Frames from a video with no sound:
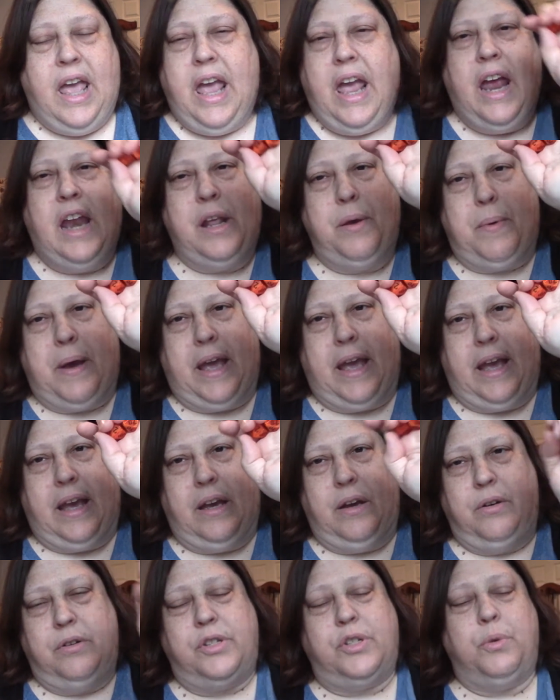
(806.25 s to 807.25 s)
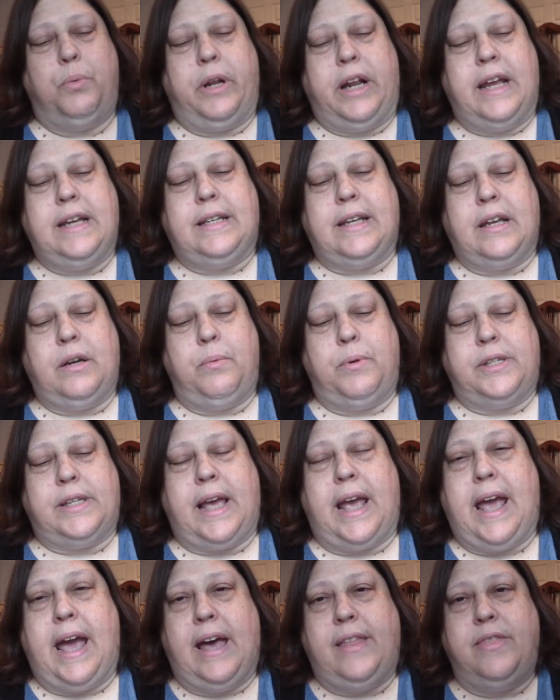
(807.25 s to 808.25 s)
Anyway, so what I did was
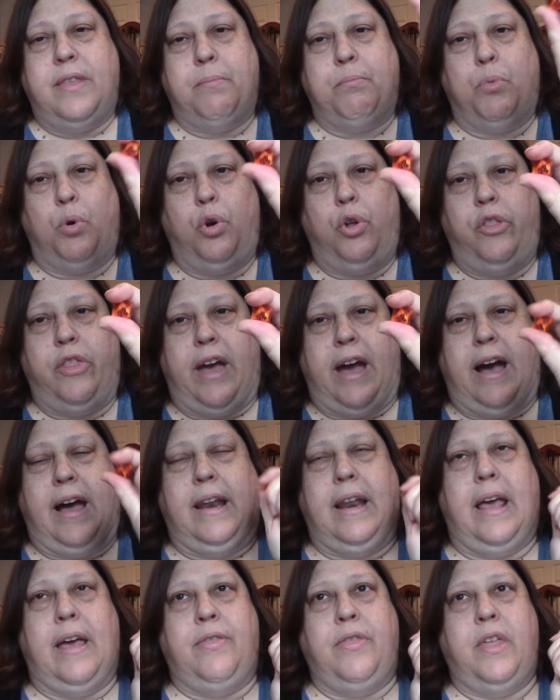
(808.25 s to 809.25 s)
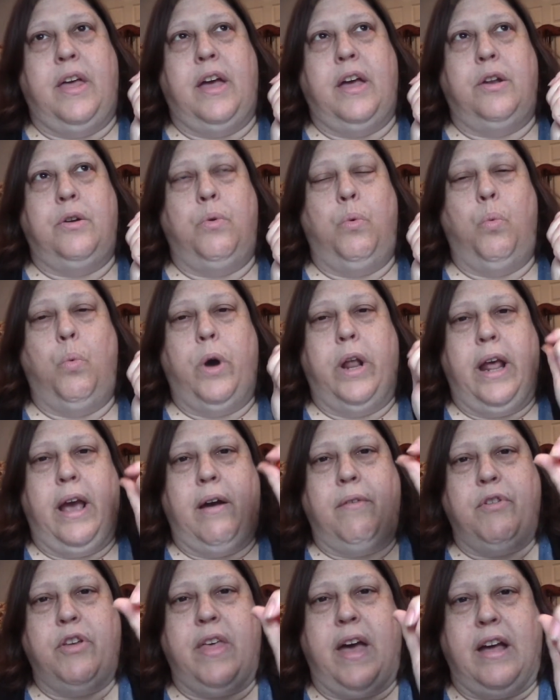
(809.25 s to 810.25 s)
I had them roll that, and then
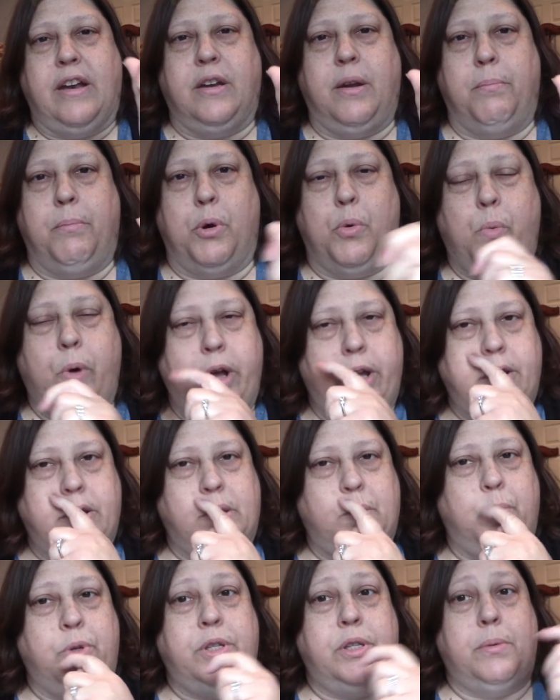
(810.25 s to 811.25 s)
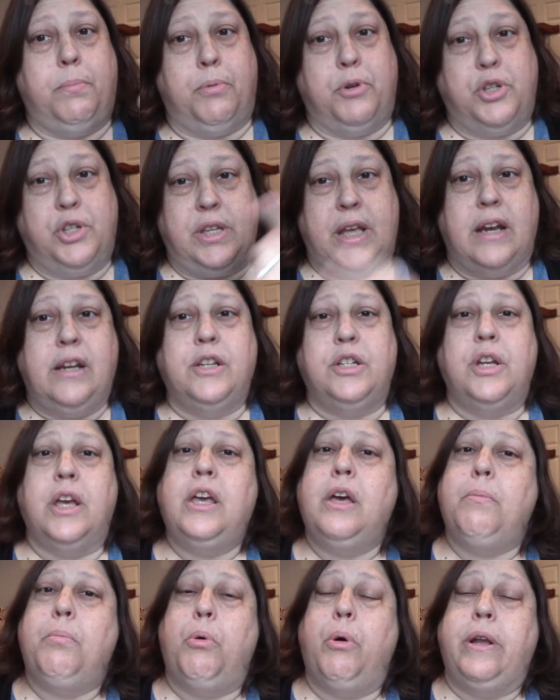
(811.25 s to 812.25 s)
whatever that number was the percentage of
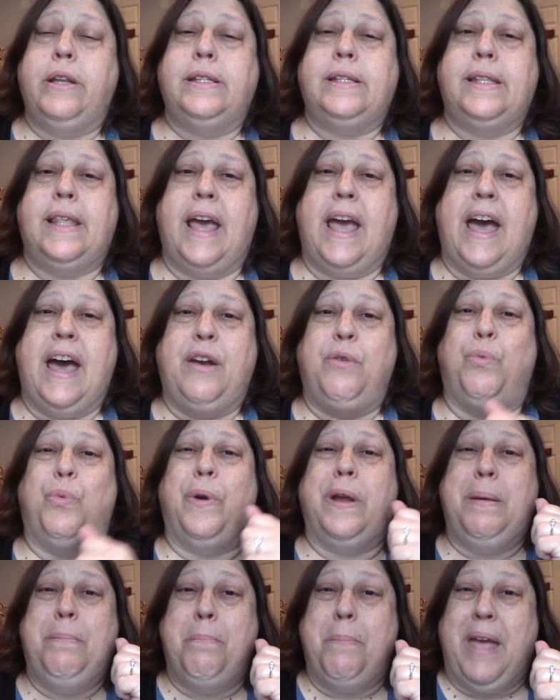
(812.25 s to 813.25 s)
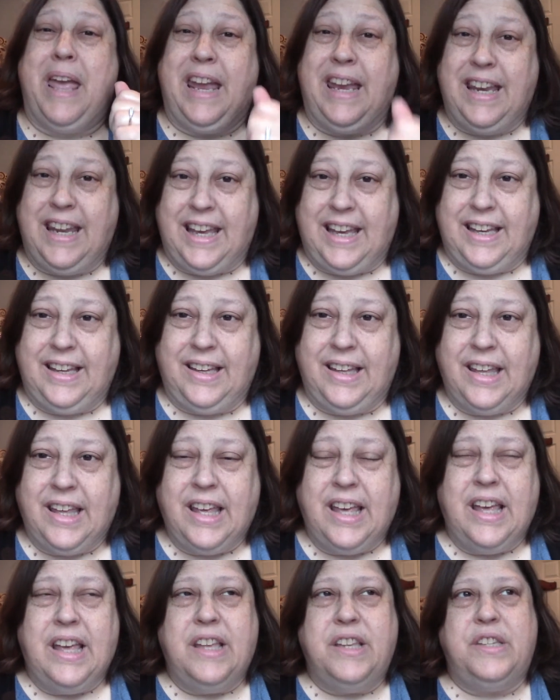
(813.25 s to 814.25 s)
hit points they had remaining.
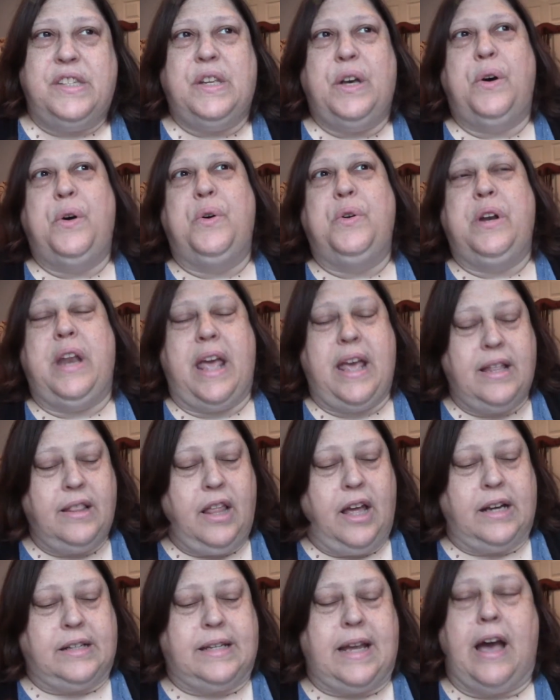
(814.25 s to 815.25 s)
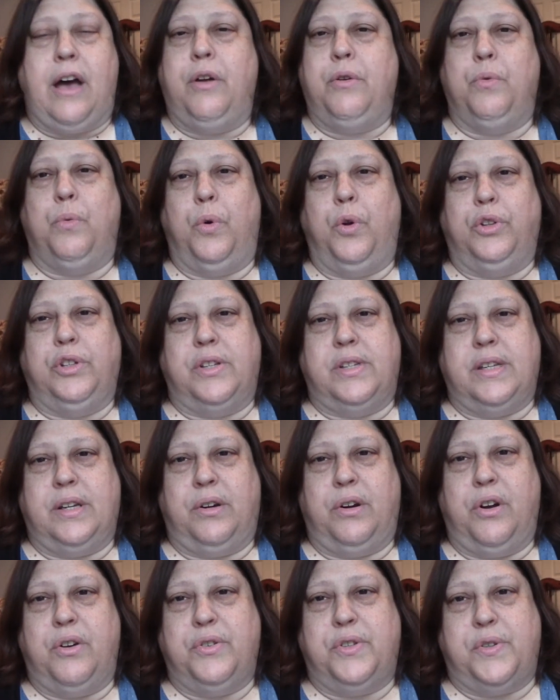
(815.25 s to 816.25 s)
So Nate lucked out and rolled a
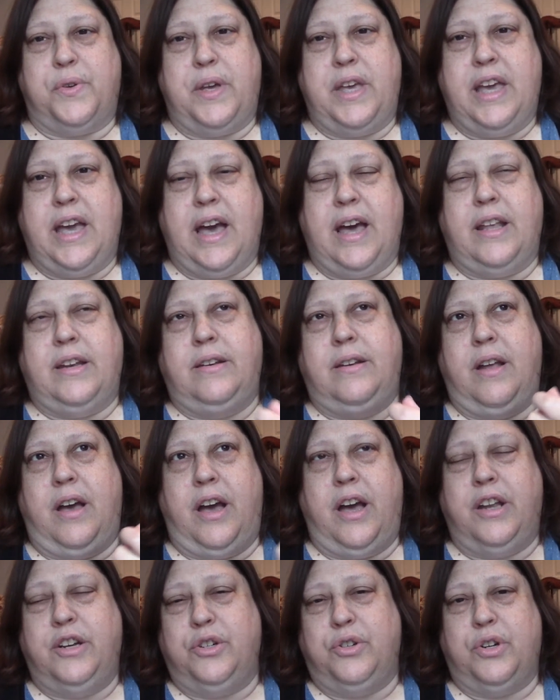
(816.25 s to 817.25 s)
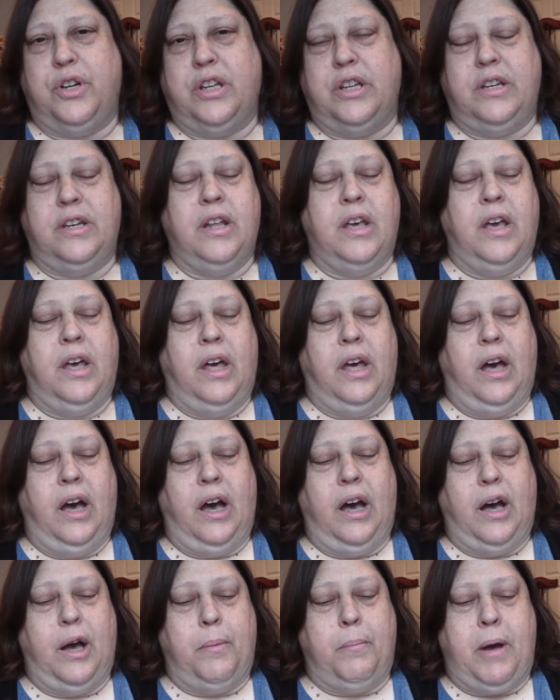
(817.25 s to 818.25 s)
0, so he had 100.
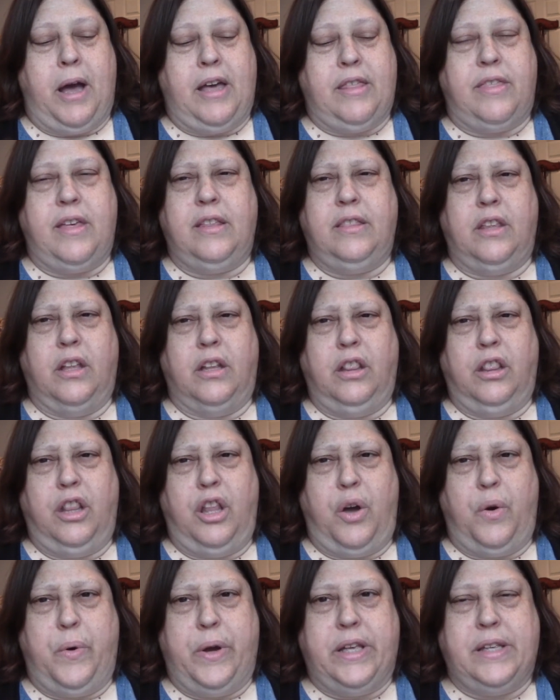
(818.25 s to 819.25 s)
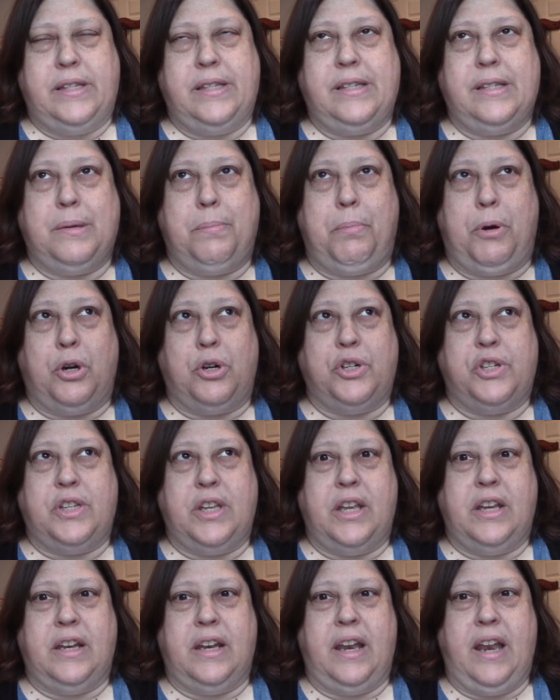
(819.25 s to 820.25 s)
I think the lowest
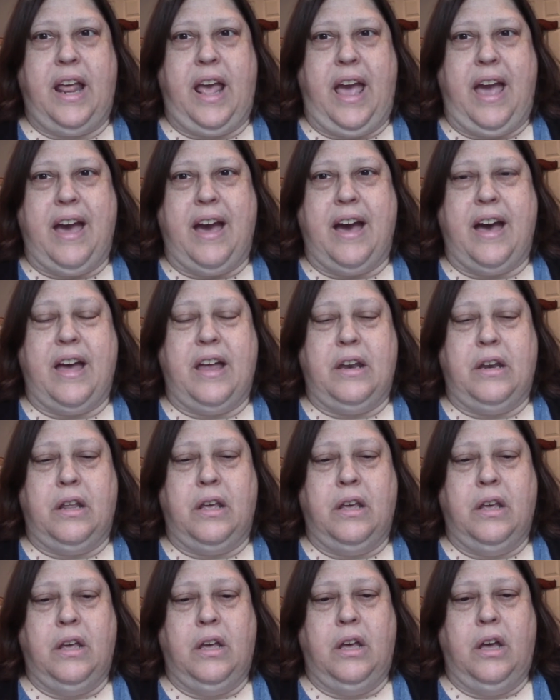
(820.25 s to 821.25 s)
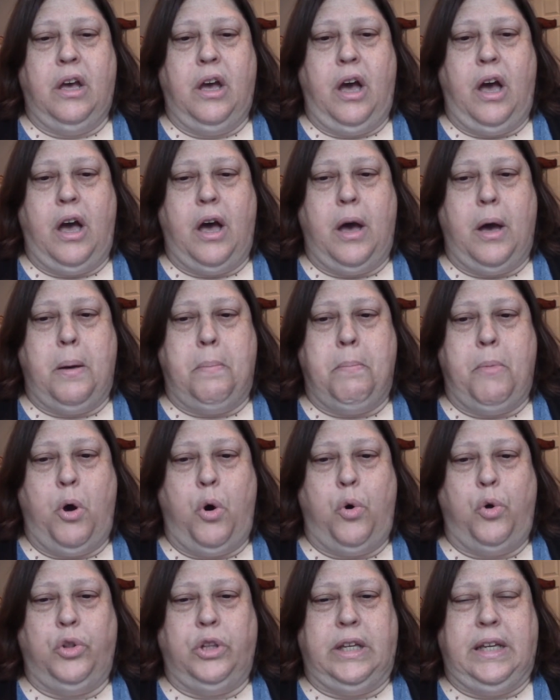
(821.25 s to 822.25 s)
person had
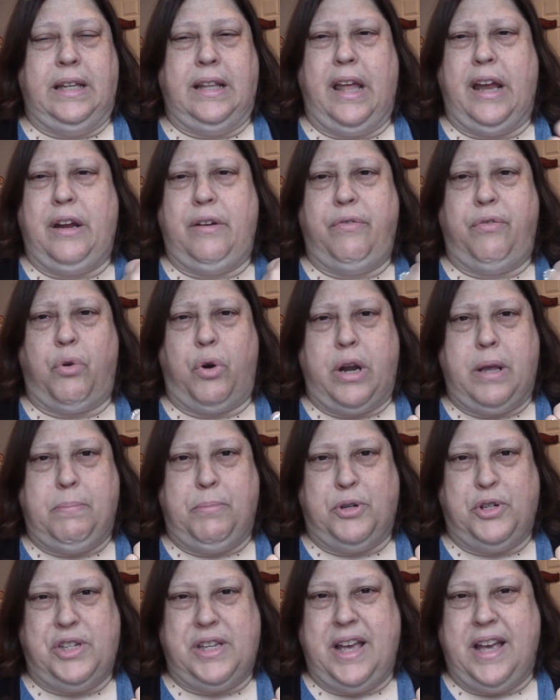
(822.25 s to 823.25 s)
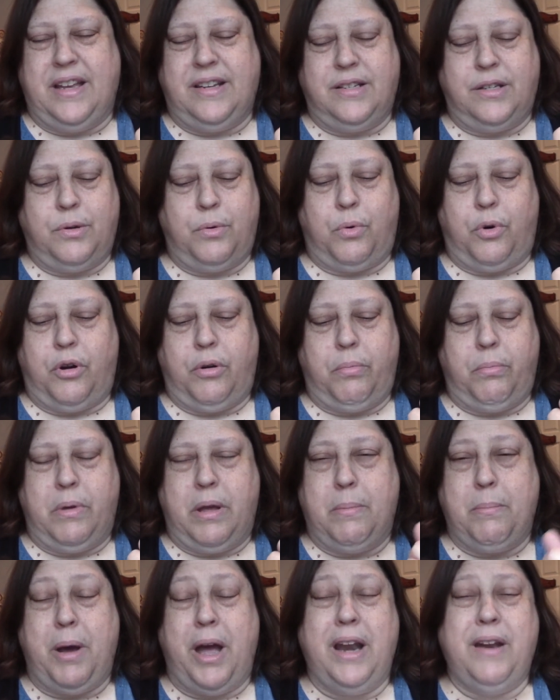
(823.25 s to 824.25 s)
only like 40%, or
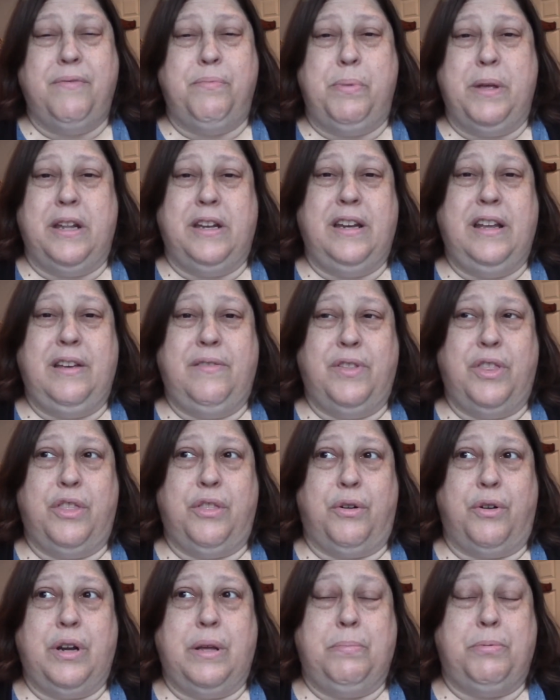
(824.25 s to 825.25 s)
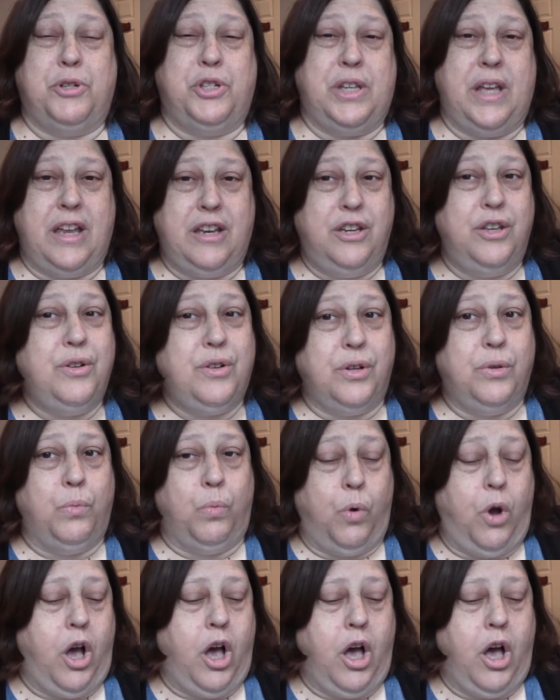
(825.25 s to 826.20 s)
it might have been even 30%. You can